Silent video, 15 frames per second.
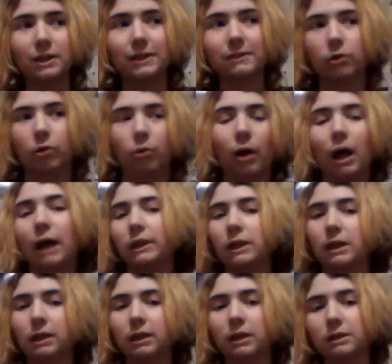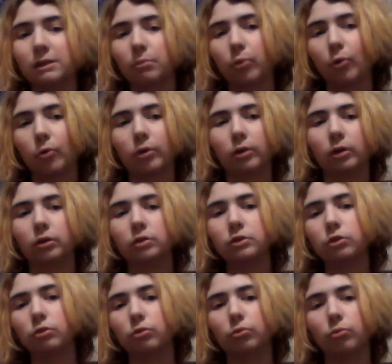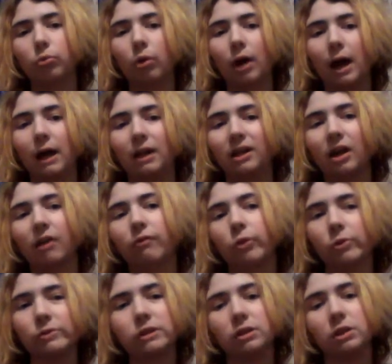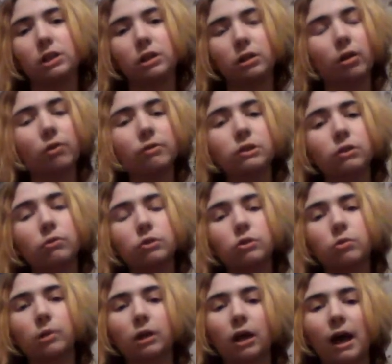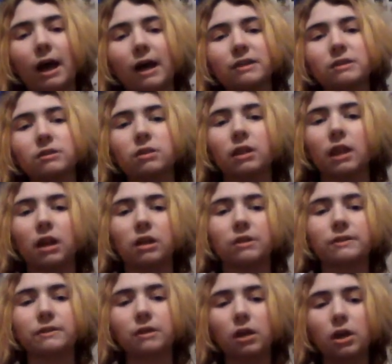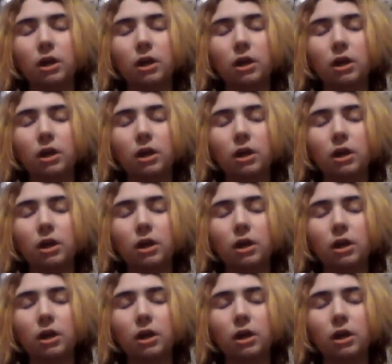So I think it's important to add diversity also to a cast that is